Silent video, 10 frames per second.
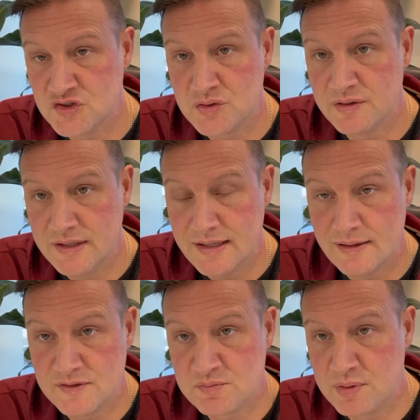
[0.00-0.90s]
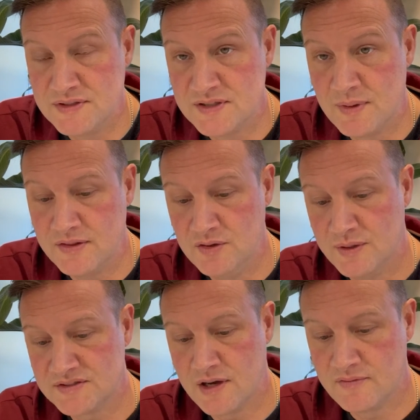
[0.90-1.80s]
trillion printed by the
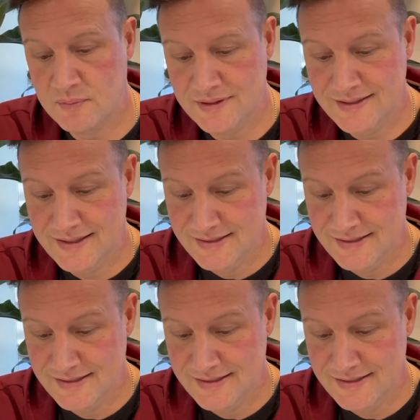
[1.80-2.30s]
US government